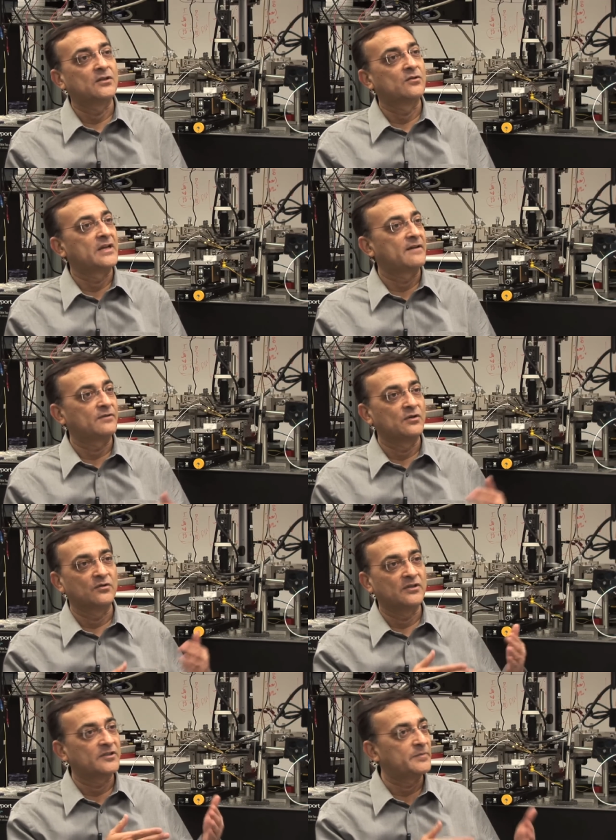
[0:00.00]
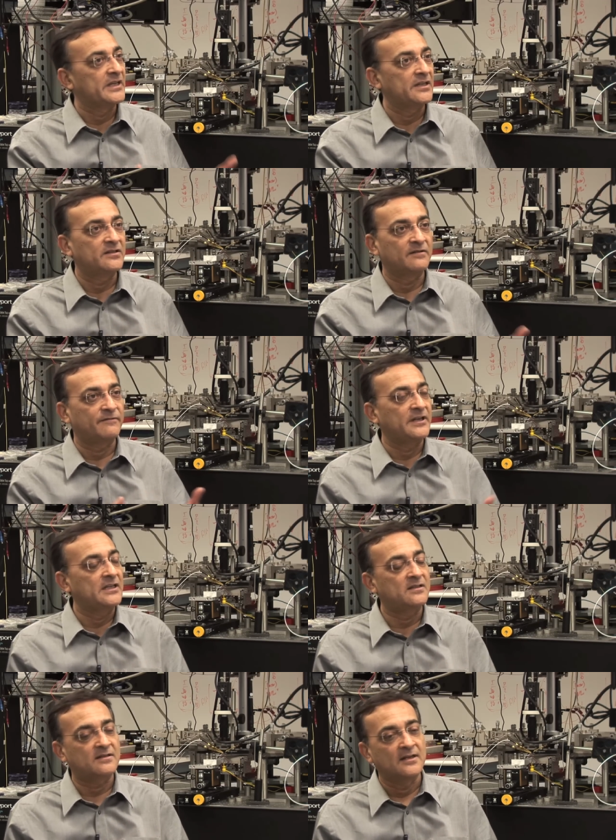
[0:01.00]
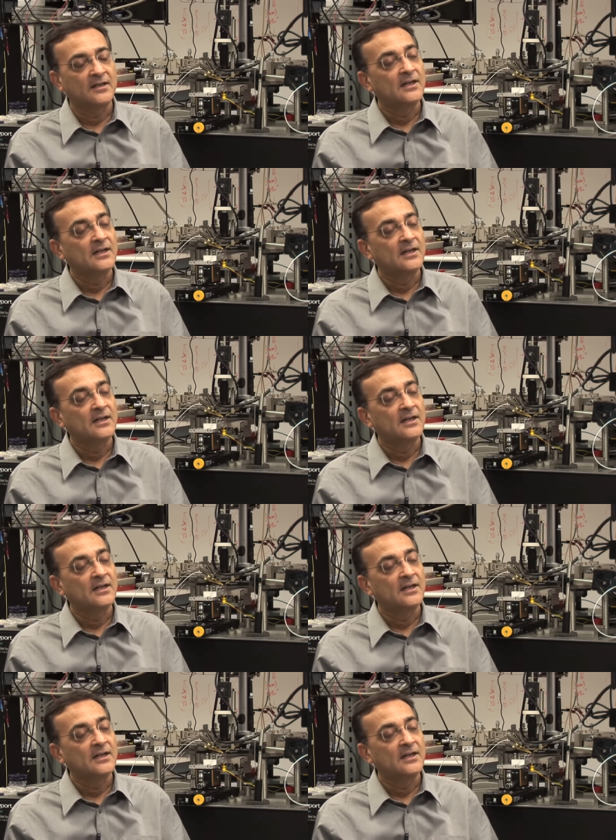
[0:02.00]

You don't have to know the speeds and feeds.